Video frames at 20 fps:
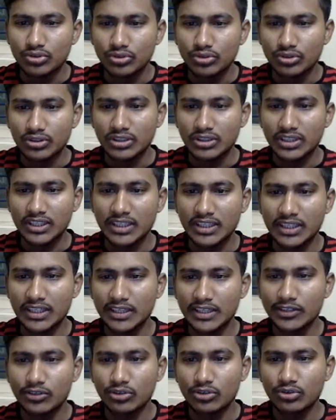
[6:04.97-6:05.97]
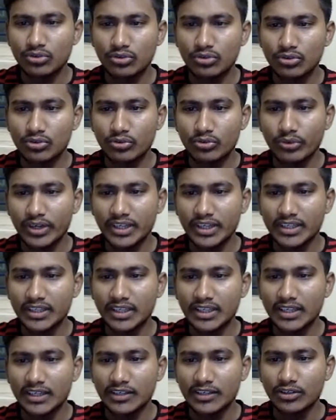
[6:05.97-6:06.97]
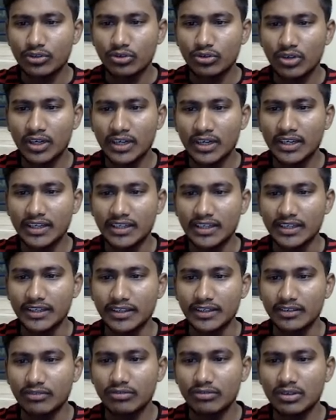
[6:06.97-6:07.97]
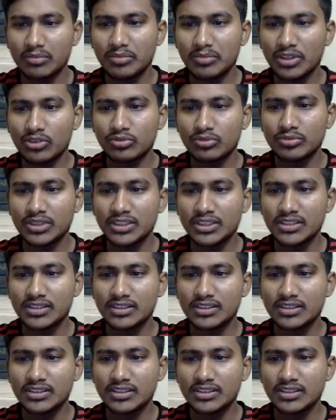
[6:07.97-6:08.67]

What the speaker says: 3 into 20 into 100 will be how much?